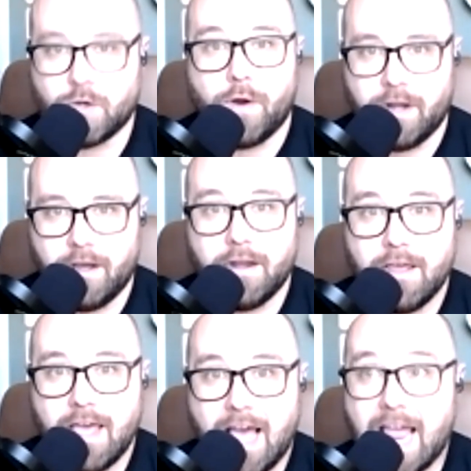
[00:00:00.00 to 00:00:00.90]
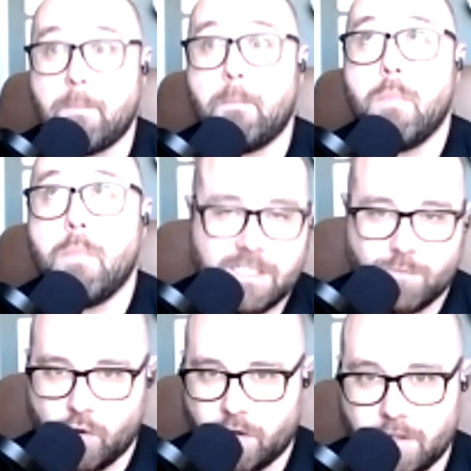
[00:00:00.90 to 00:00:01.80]
going on. I am much
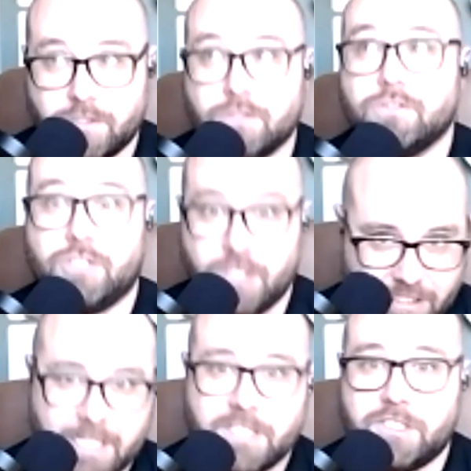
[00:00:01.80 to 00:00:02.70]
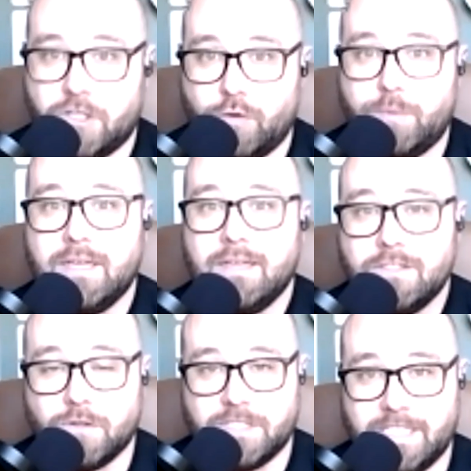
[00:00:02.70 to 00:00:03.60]
more closer, just like Job
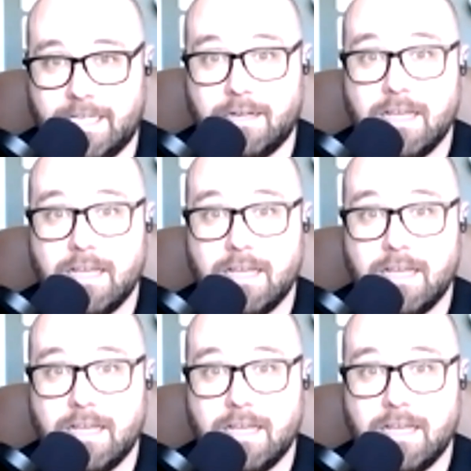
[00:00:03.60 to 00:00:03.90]
towards the end.